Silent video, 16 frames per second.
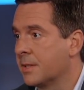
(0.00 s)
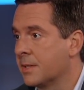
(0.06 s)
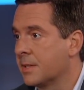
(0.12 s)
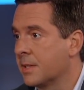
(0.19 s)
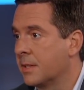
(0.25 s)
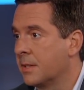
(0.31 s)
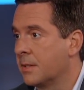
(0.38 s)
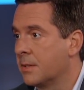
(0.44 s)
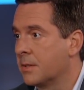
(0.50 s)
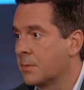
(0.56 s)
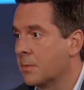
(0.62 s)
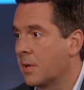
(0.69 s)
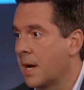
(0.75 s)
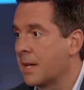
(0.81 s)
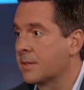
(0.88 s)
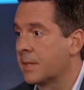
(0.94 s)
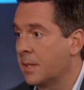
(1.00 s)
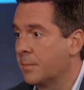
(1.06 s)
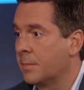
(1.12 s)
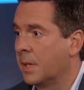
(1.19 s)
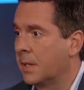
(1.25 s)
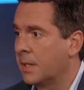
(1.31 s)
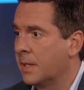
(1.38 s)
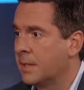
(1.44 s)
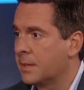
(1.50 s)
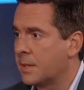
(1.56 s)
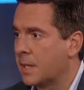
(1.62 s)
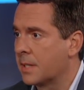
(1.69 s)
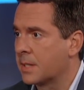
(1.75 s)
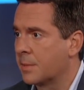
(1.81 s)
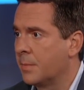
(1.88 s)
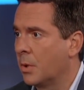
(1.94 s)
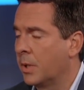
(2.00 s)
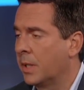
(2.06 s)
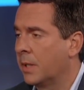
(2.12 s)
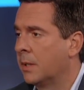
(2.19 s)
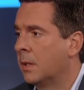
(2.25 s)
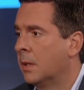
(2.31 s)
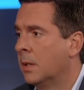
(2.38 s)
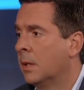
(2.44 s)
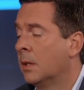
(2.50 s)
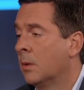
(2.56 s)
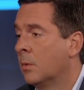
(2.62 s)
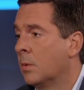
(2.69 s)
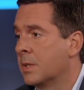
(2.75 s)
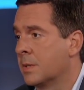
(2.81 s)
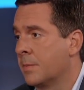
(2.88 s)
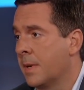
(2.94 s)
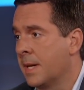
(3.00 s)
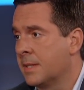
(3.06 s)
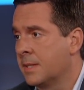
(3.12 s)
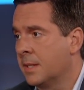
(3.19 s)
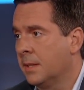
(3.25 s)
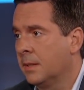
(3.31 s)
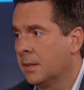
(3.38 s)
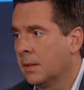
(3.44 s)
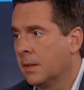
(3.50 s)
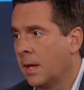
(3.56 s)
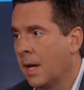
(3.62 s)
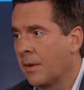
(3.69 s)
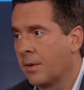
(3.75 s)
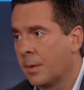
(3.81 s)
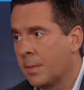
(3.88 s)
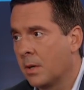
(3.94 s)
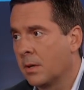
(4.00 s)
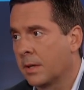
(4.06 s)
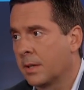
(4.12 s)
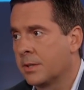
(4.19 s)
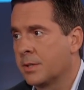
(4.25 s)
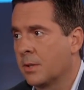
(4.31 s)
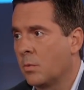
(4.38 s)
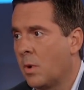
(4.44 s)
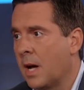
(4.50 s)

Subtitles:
that the senators were asking, but his testimony was amazing. Every American should